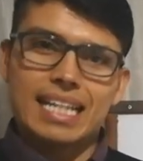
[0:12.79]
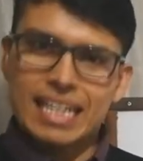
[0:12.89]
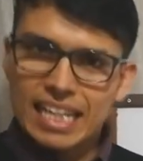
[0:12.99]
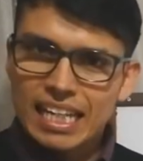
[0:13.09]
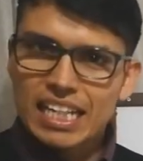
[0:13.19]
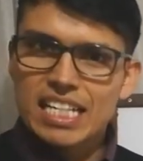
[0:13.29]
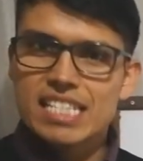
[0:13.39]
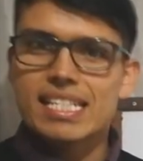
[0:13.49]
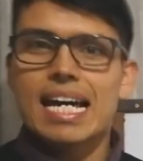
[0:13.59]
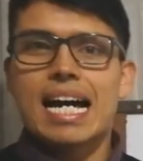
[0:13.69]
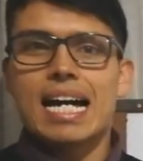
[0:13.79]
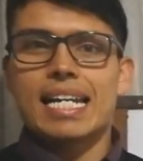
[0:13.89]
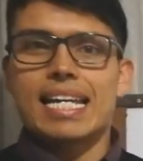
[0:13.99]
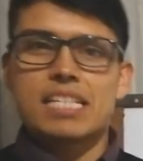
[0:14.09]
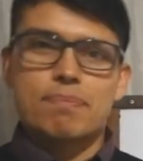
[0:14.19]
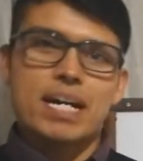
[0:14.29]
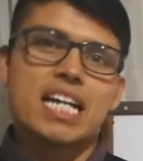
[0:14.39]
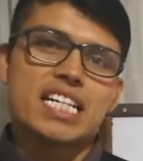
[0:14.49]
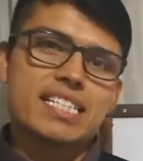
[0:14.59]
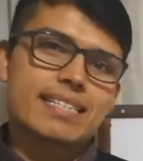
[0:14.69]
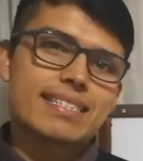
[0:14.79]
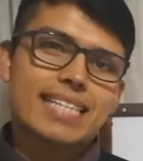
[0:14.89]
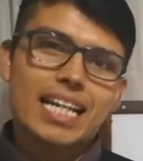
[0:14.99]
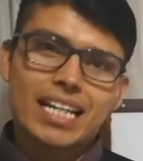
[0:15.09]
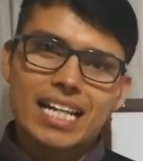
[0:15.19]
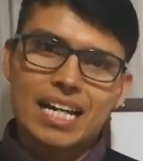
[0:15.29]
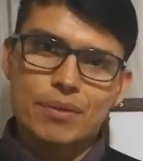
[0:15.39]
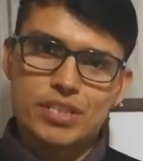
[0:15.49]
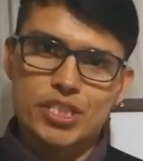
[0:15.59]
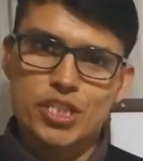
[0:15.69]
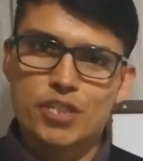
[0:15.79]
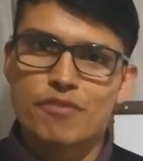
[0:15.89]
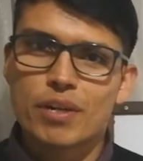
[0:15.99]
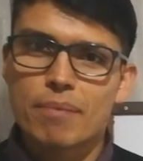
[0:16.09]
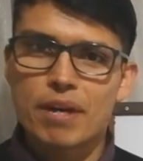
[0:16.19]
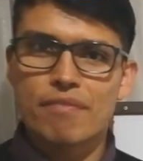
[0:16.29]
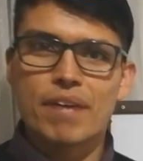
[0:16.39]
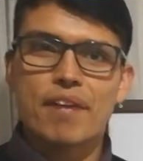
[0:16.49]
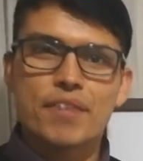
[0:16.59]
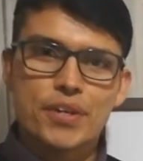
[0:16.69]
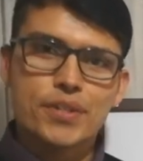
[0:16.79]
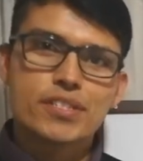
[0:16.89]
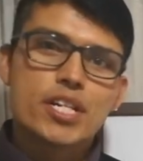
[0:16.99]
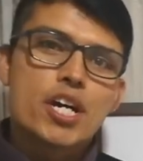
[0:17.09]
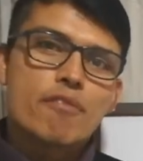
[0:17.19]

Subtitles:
English and Spanish as a second language teacher for about 5 years